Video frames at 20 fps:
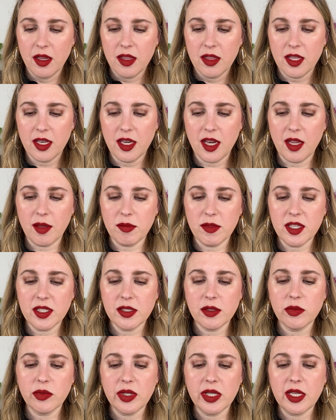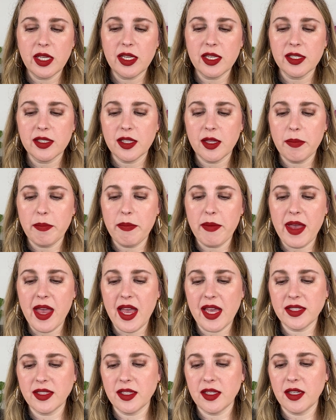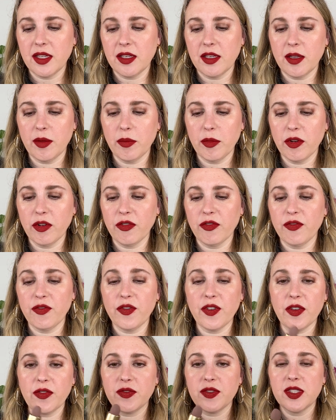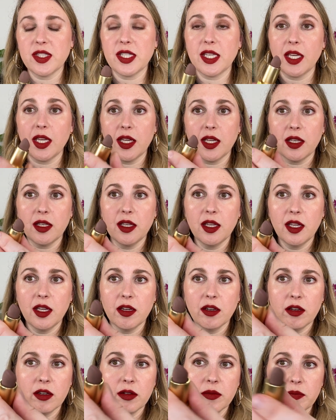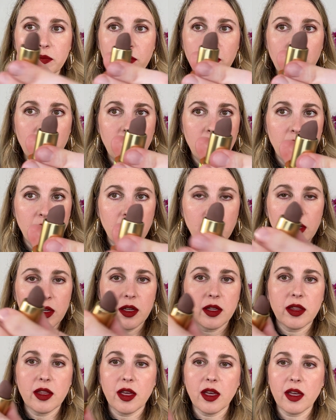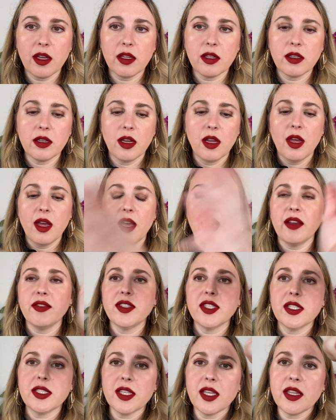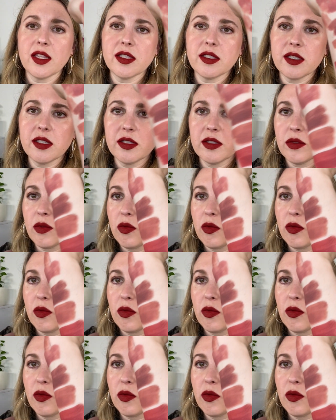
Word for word: the name. This one is the matte in number fifteen here. That. I have to say, this is